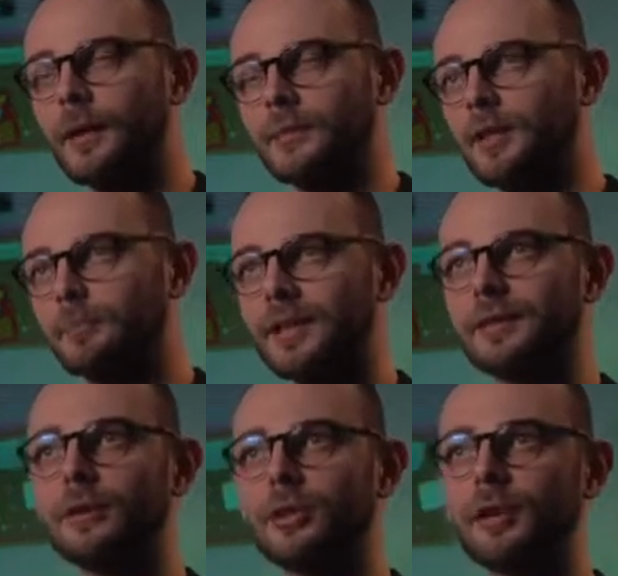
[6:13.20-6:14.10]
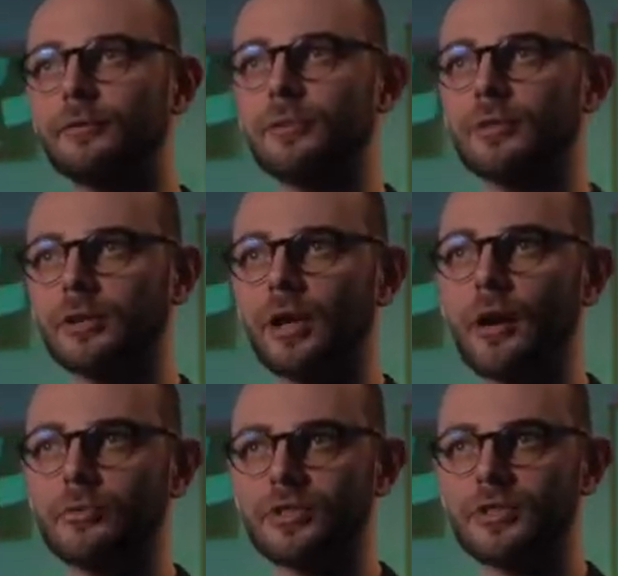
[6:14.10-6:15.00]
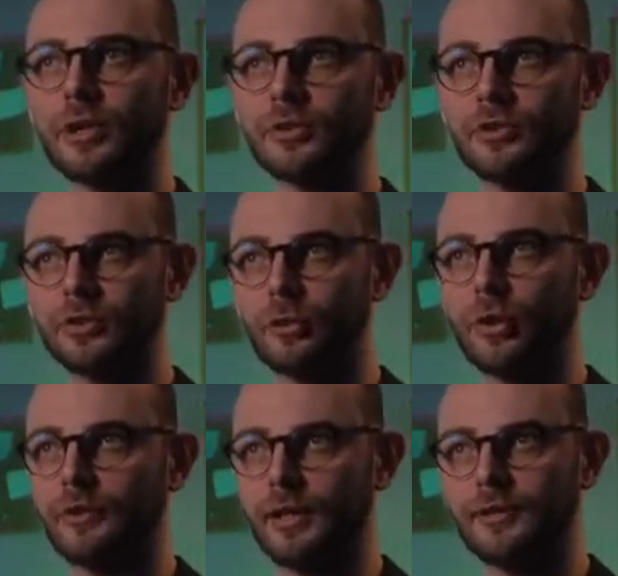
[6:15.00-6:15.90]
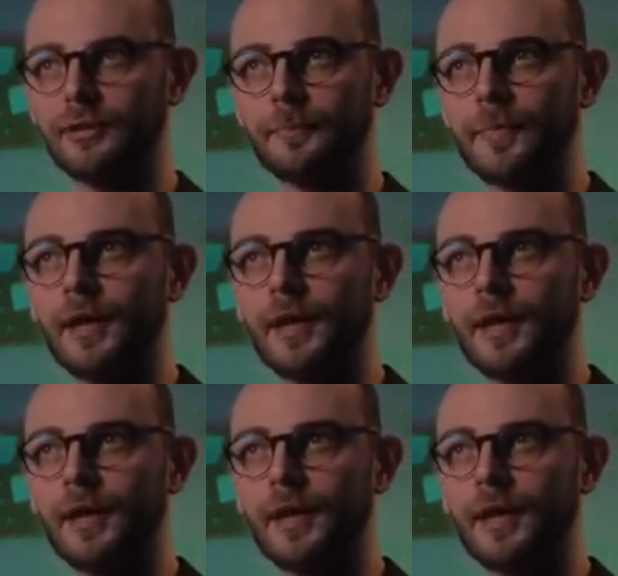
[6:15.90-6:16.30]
Then bacteria from the ground start dissolving it.